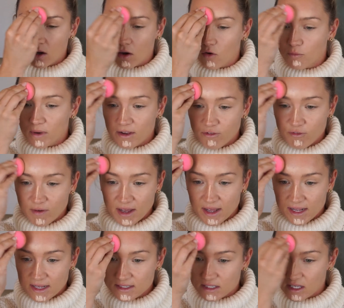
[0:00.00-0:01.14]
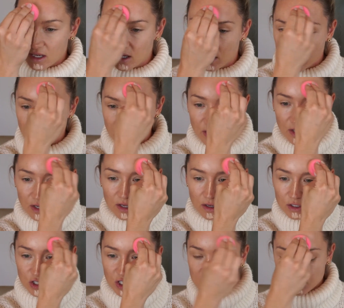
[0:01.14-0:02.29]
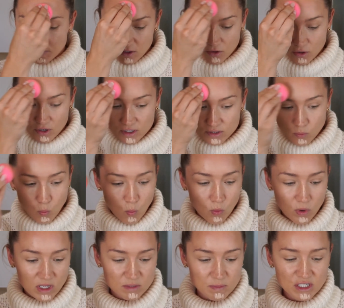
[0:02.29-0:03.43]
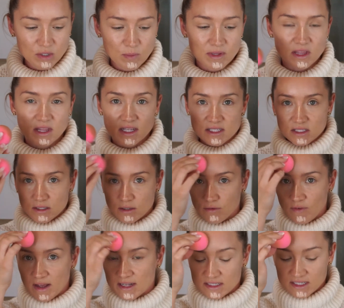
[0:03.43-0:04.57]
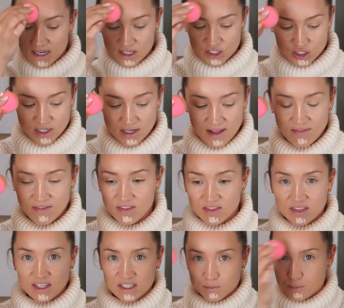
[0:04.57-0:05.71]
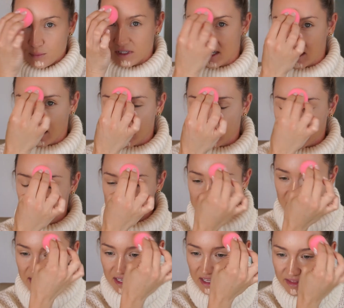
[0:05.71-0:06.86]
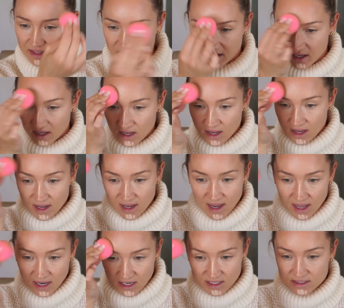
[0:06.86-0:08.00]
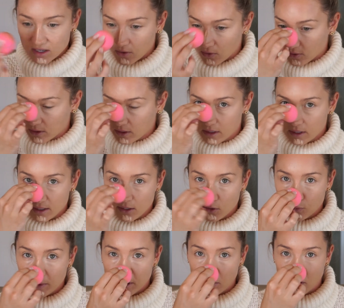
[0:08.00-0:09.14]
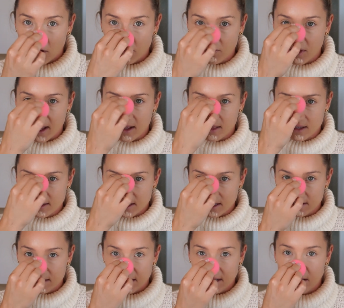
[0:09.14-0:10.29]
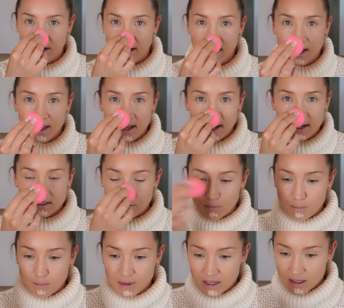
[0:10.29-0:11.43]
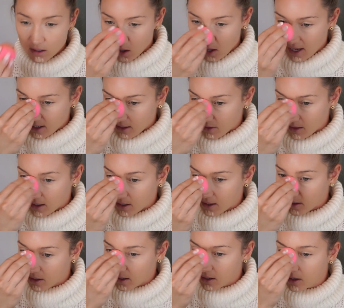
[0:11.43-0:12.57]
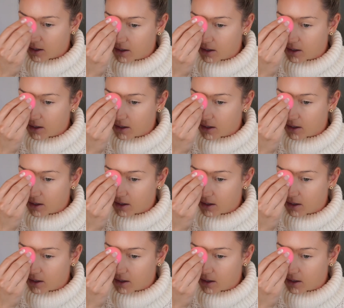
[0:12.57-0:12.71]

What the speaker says: of my face, just because, especially with this foundation and this particular concealer, the colors are a little bit off. Like, this concealer is a bit lighter than